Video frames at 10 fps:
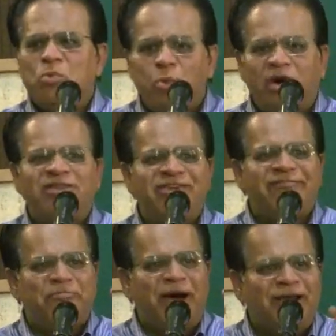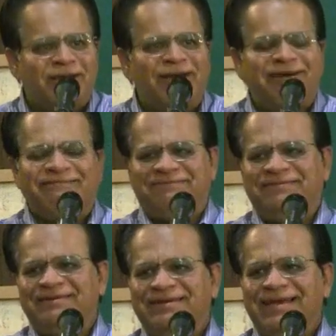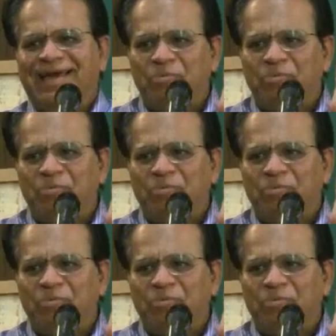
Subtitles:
worthy of my love.